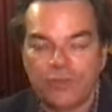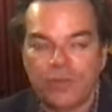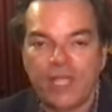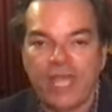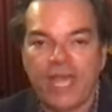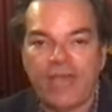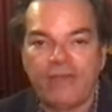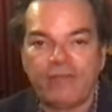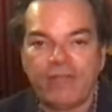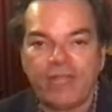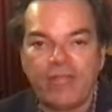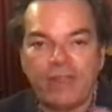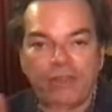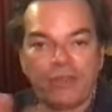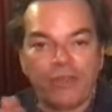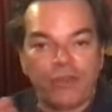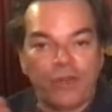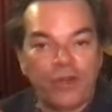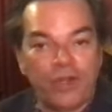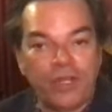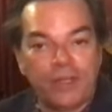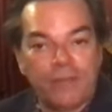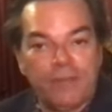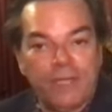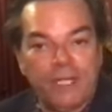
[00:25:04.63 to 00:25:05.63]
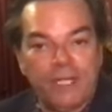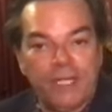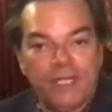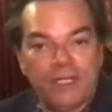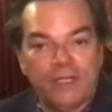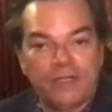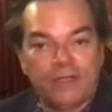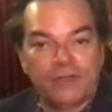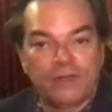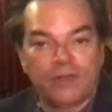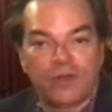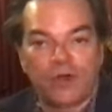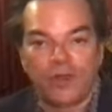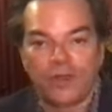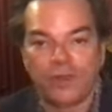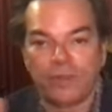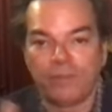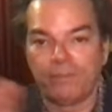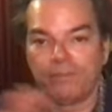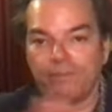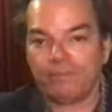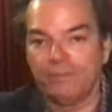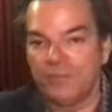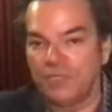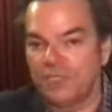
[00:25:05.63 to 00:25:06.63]
We have a 30 minute called The
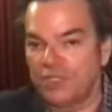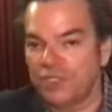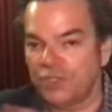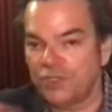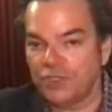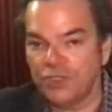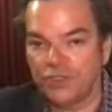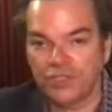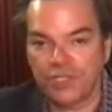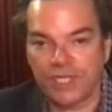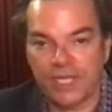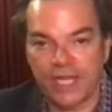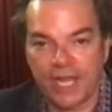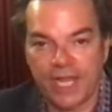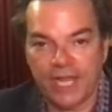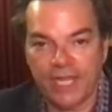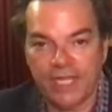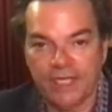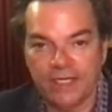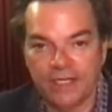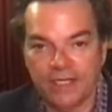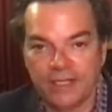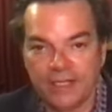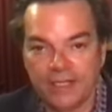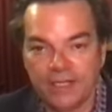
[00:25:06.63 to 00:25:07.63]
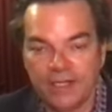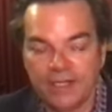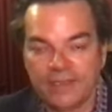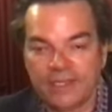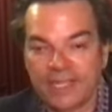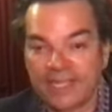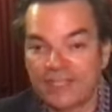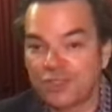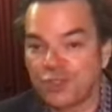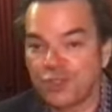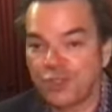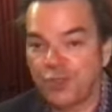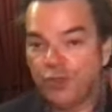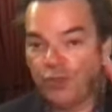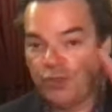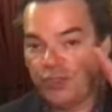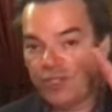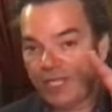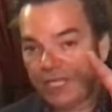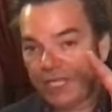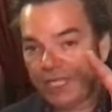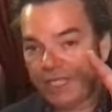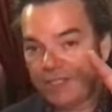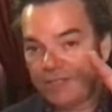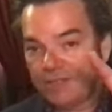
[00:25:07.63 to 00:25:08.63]
Magician Tonight. That's two
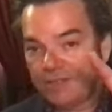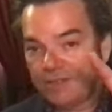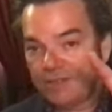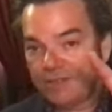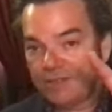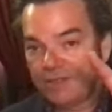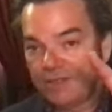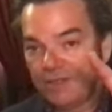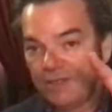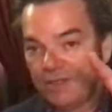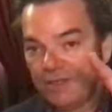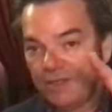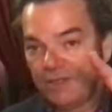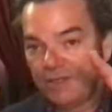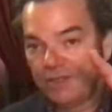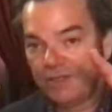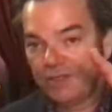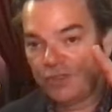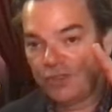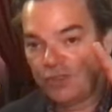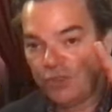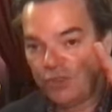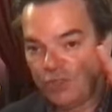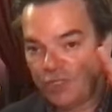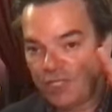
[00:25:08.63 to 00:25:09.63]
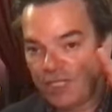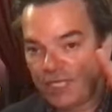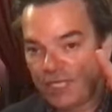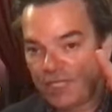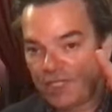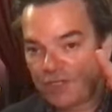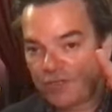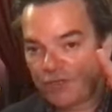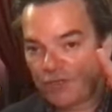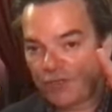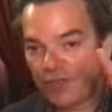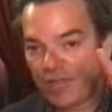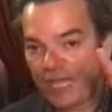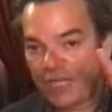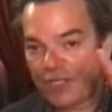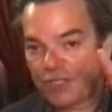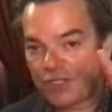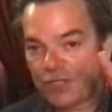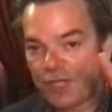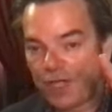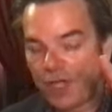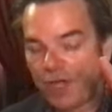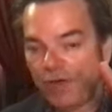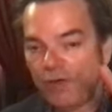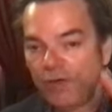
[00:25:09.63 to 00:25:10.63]
tickets, two tickets for that
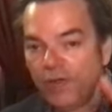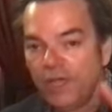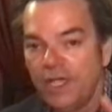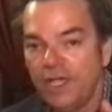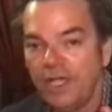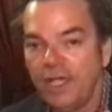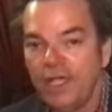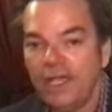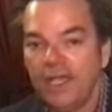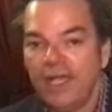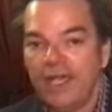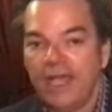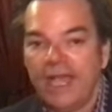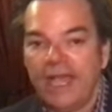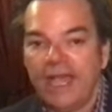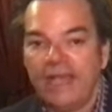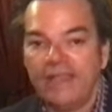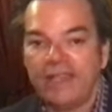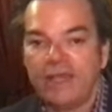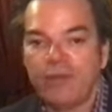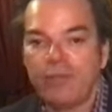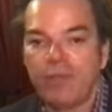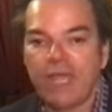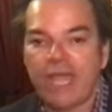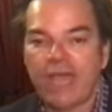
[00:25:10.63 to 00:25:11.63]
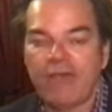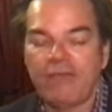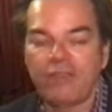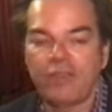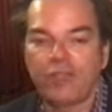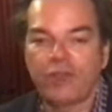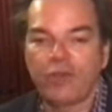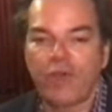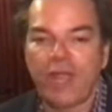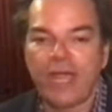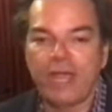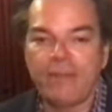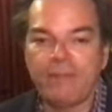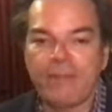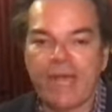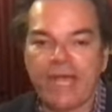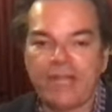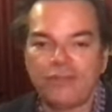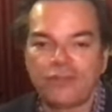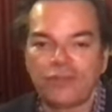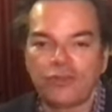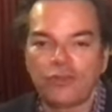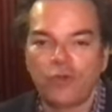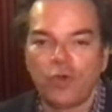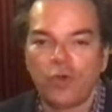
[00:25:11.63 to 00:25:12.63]
show. And then we have the Grand
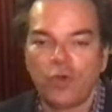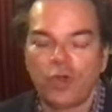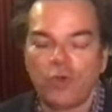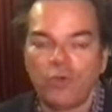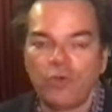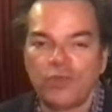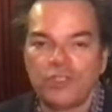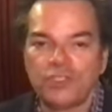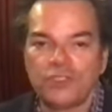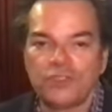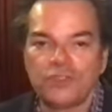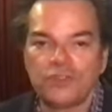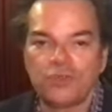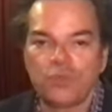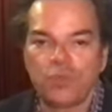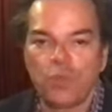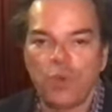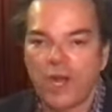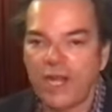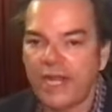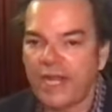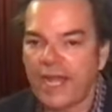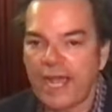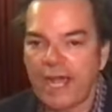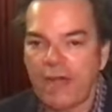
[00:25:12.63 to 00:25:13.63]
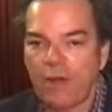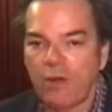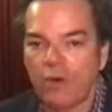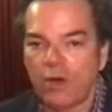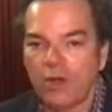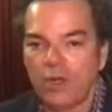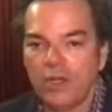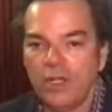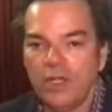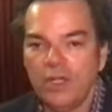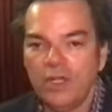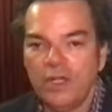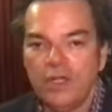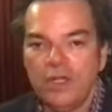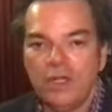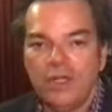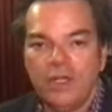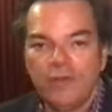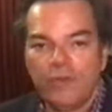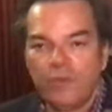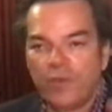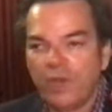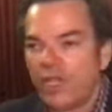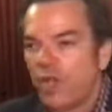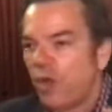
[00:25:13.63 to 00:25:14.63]
Magic Tour, which is one hour.
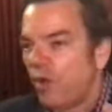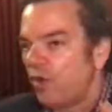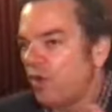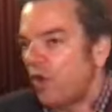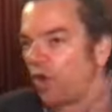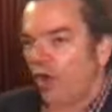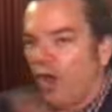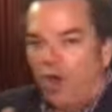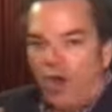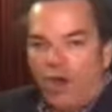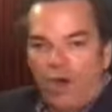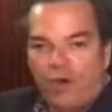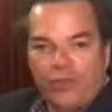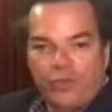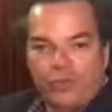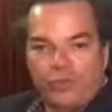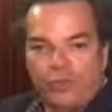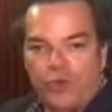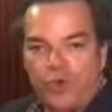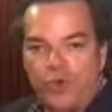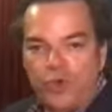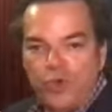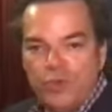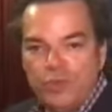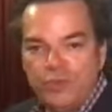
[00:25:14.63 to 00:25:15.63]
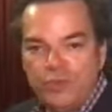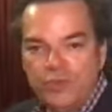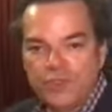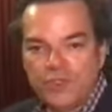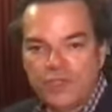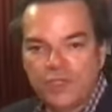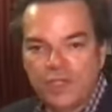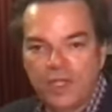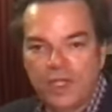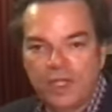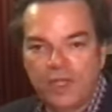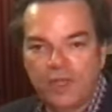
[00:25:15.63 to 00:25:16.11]
We go to all the rooms.